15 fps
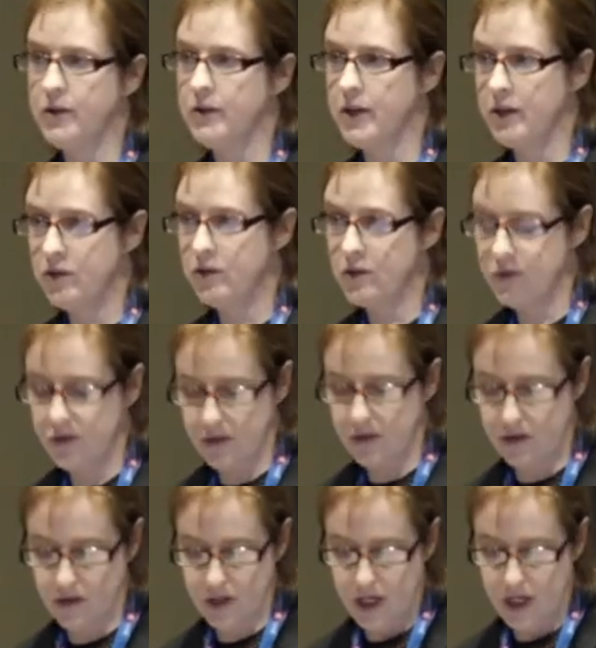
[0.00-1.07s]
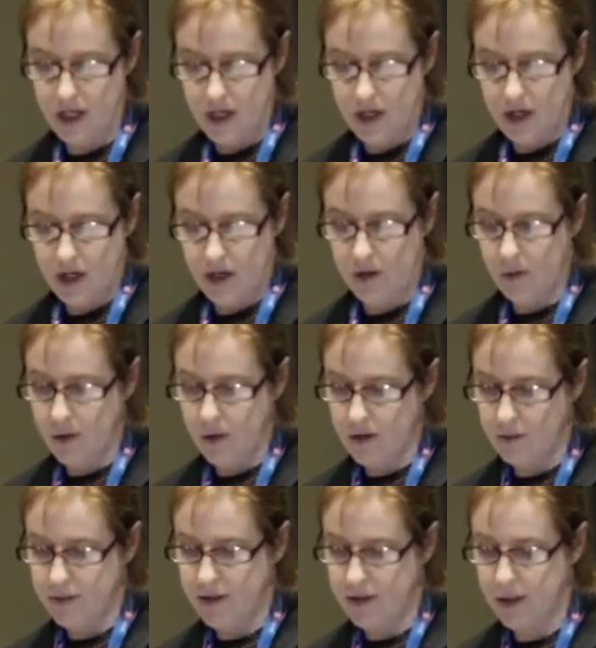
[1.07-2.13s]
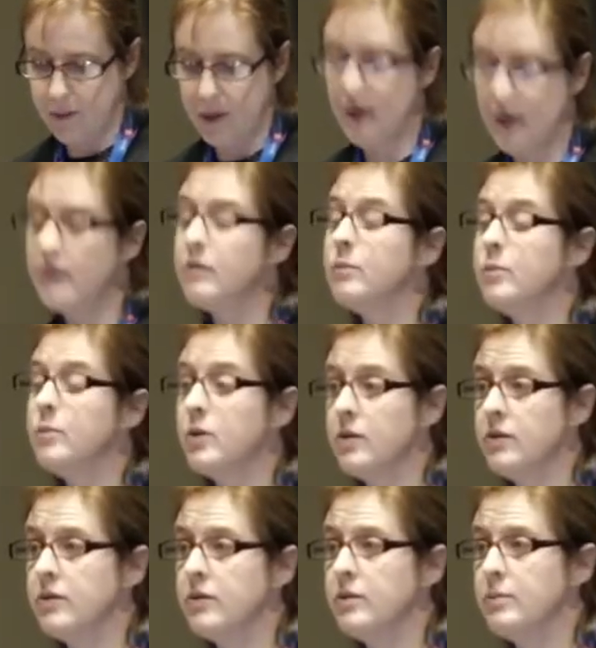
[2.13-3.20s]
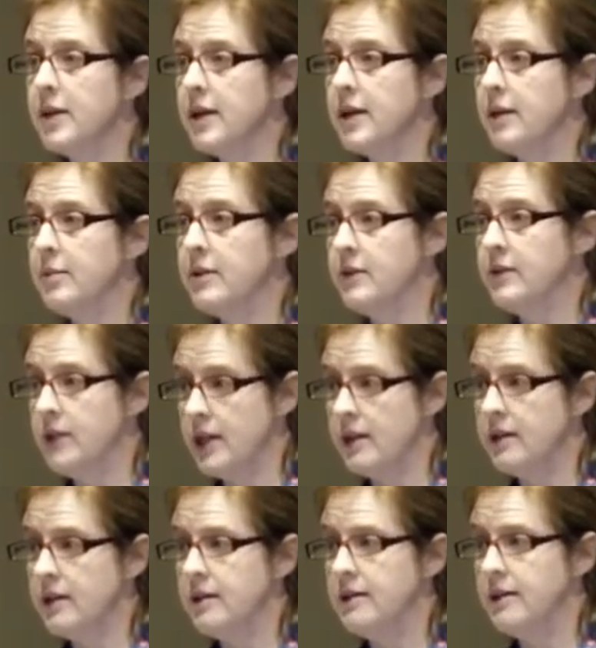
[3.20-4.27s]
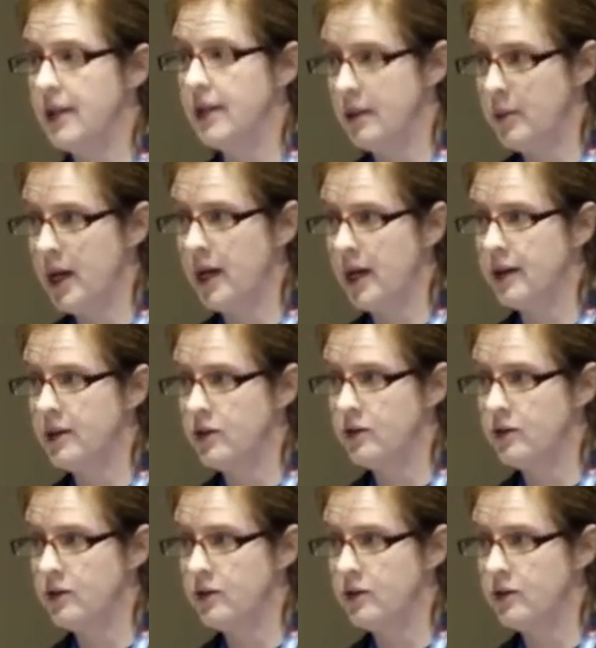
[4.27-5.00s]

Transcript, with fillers: And if you're interested, you're welcome to come by the booth and pick up a zinc data